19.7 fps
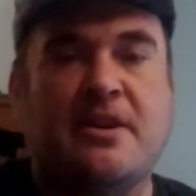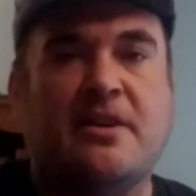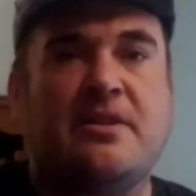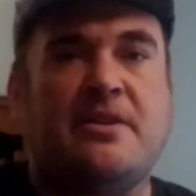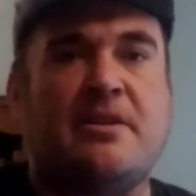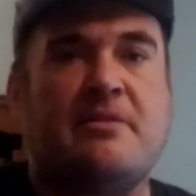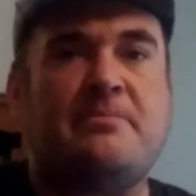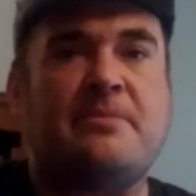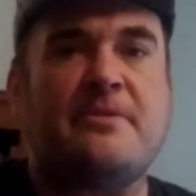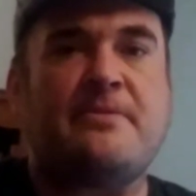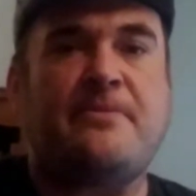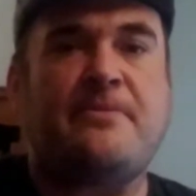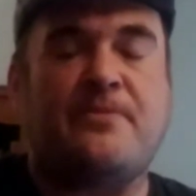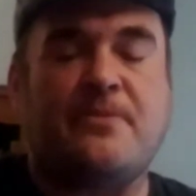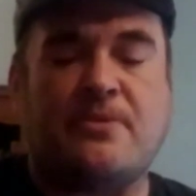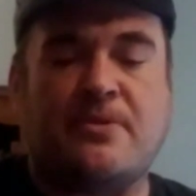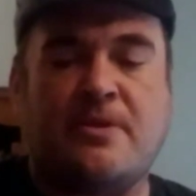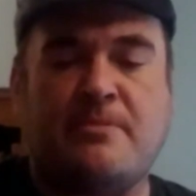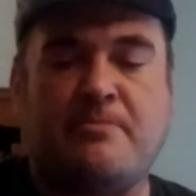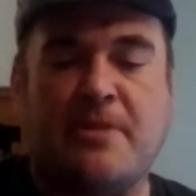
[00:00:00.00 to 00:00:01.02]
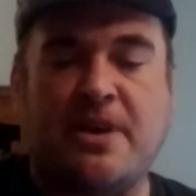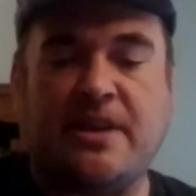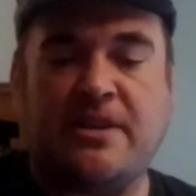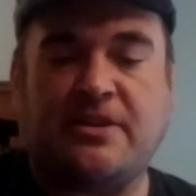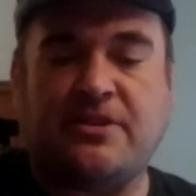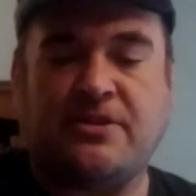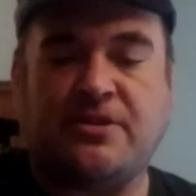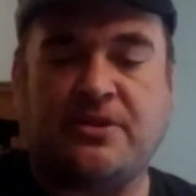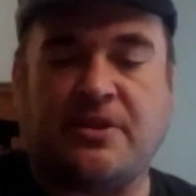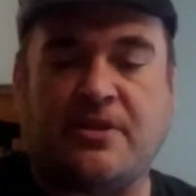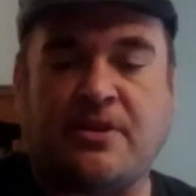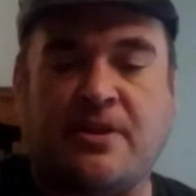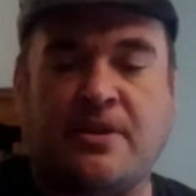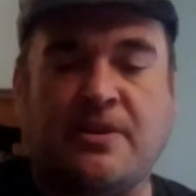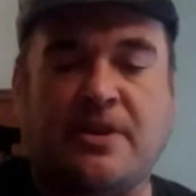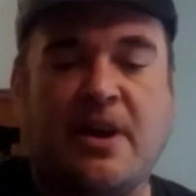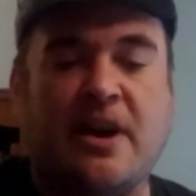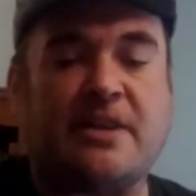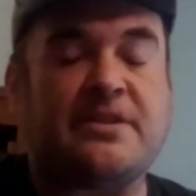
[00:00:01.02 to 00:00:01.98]
Number 4, make
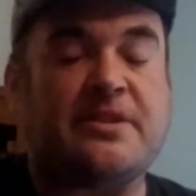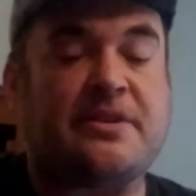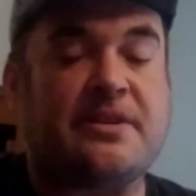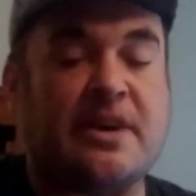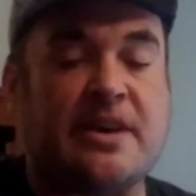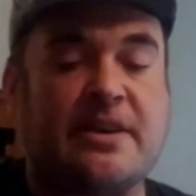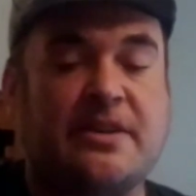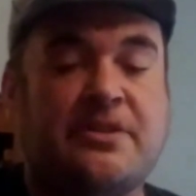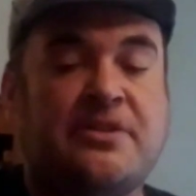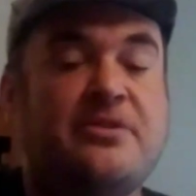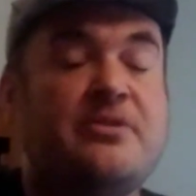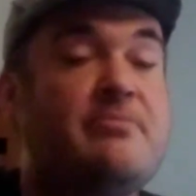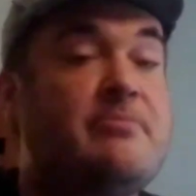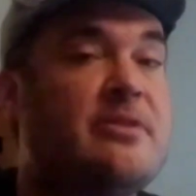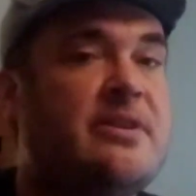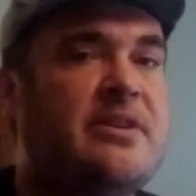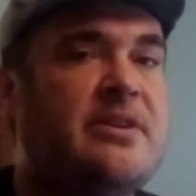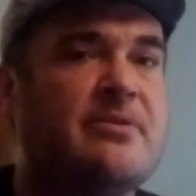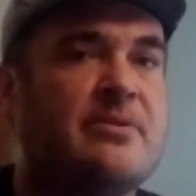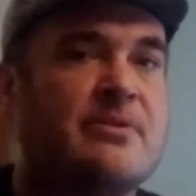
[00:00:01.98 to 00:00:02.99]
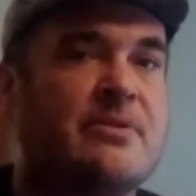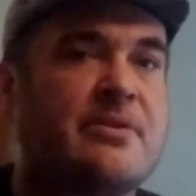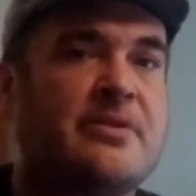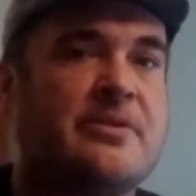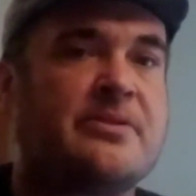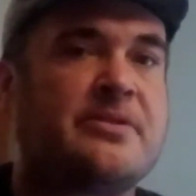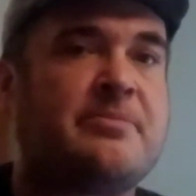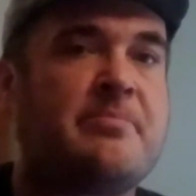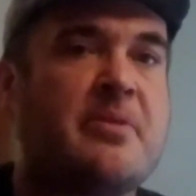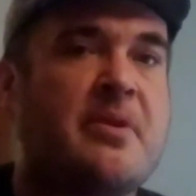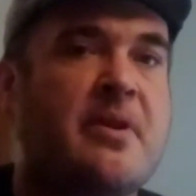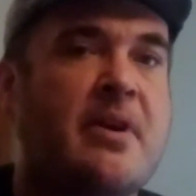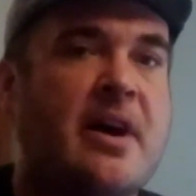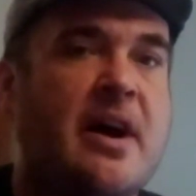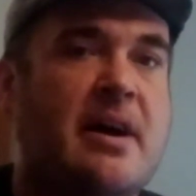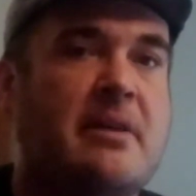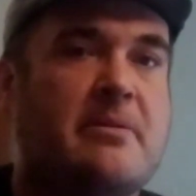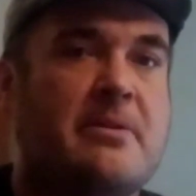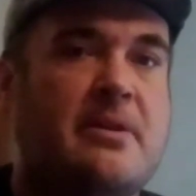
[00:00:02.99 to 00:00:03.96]
sure not to take too many orders per
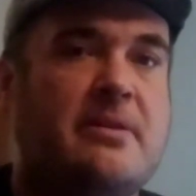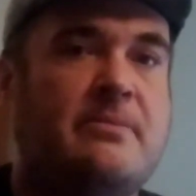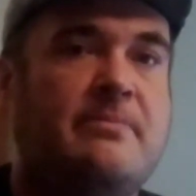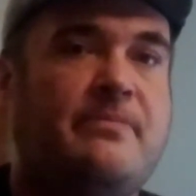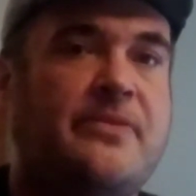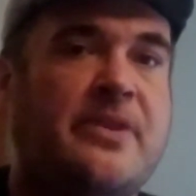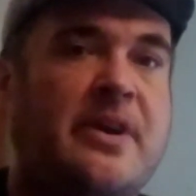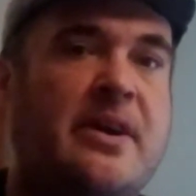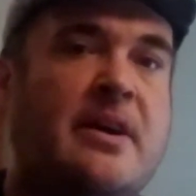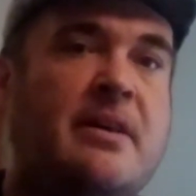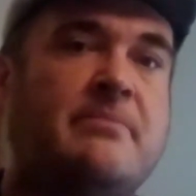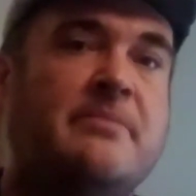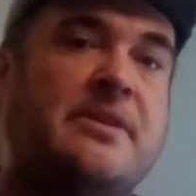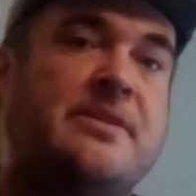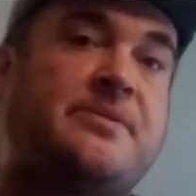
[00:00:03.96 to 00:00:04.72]
hour,